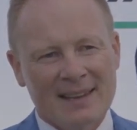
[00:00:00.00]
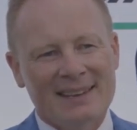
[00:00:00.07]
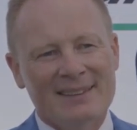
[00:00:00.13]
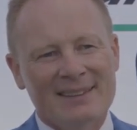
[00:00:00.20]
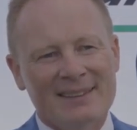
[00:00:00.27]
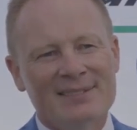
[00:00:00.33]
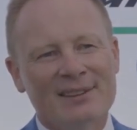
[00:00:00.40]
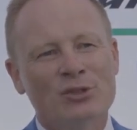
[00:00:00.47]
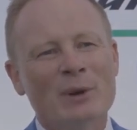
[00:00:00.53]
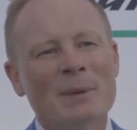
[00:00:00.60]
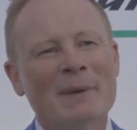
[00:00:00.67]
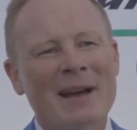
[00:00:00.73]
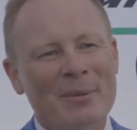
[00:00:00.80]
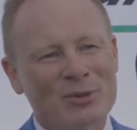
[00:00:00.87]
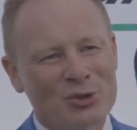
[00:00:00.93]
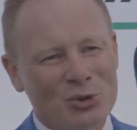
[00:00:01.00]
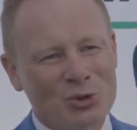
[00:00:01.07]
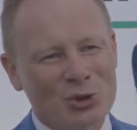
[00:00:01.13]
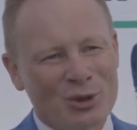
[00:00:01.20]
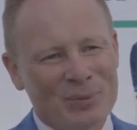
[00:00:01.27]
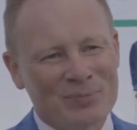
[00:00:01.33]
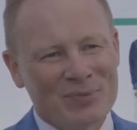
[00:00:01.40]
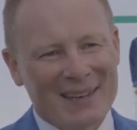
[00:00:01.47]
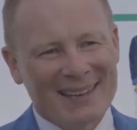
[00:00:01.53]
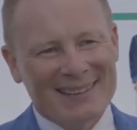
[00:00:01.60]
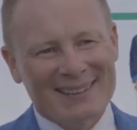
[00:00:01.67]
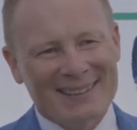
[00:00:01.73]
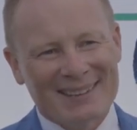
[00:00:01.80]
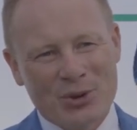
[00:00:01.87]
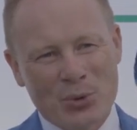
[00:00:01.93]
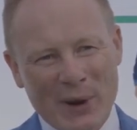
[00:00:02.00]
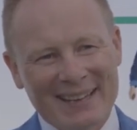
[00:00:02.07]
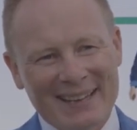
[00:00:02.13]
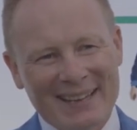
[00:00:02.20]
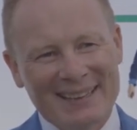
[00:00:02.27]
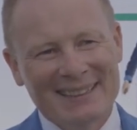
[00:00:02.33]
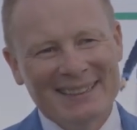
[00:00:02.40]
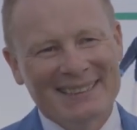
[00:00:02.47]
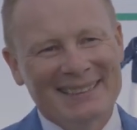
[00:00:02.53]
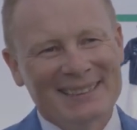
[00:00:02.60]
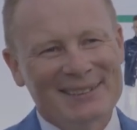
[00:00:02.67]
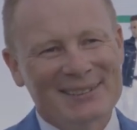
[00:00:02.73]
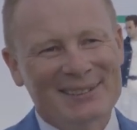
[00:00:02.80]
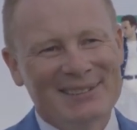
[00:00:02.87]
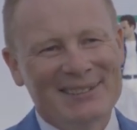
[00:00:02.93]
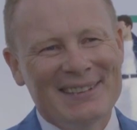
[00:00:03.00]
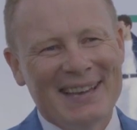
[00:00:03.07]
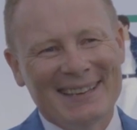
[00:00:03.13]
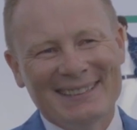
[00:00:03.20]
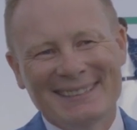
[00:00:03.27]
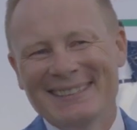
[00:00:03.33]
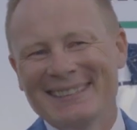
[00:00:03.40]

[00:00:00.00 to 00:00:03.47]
it's a dream come true. The Quail is the,